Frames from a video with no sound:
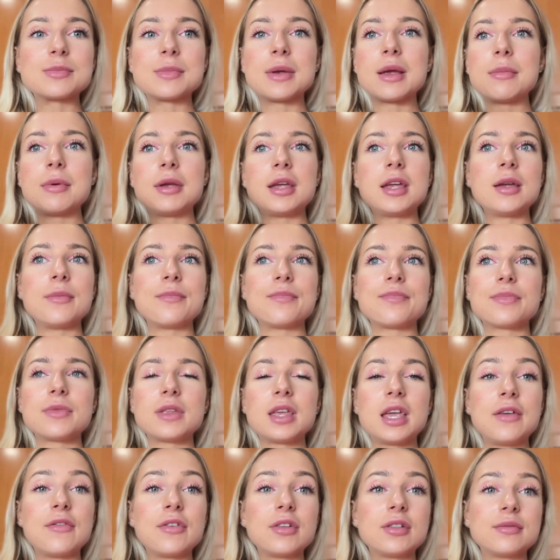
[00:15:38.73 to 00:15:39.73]
maybe
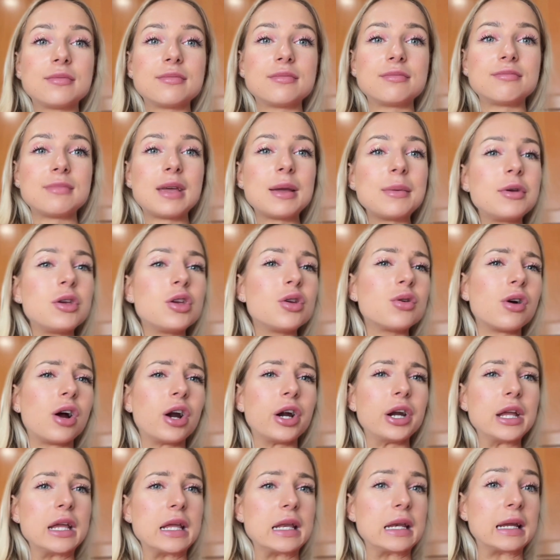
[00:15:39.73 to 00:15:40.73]
you
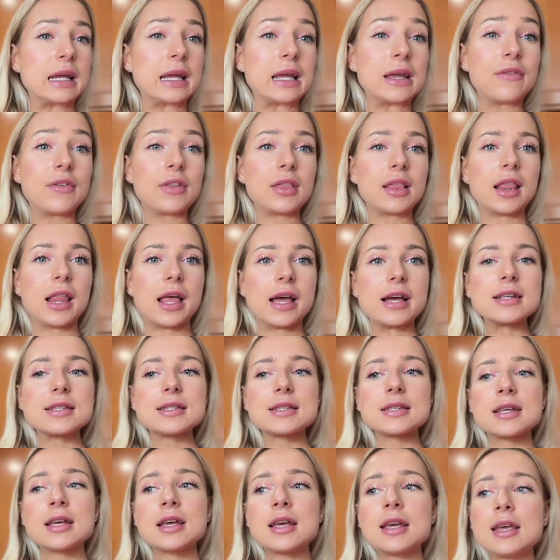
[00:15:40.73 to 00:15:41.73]
are eating even
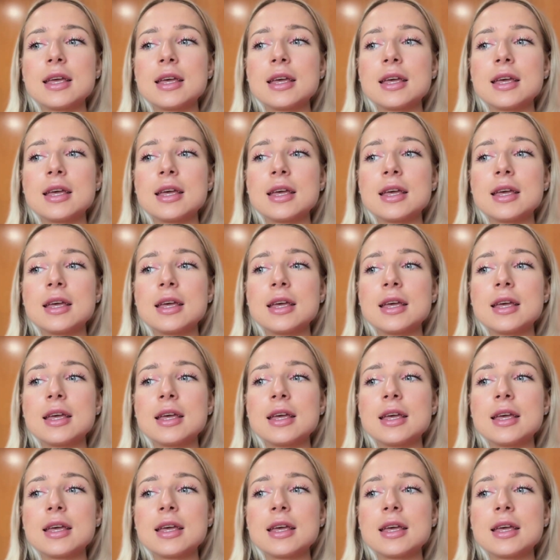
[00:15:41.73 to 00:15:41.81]
less.